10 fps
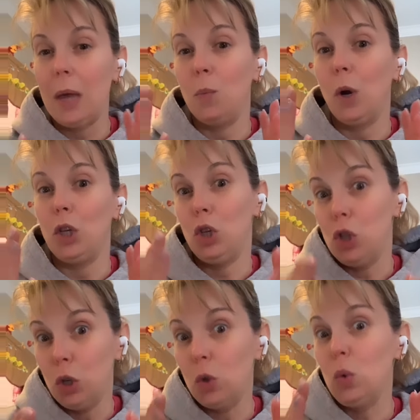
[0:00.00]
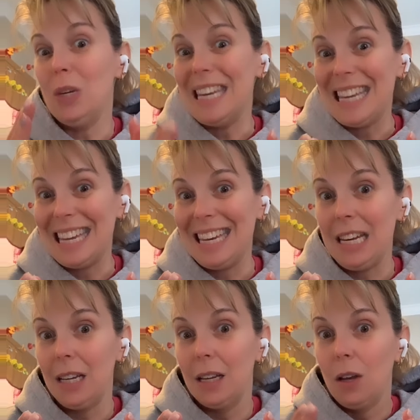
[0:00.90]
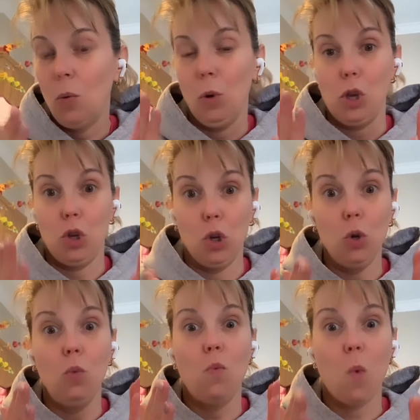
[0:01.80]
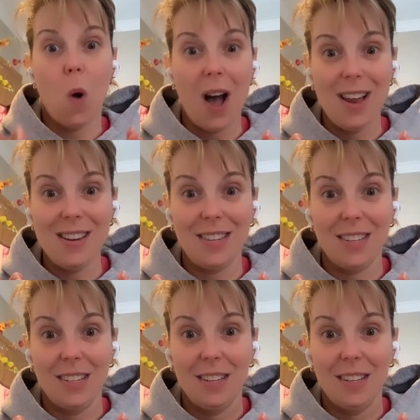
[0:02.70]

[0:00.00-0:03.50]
and what you need, what you want,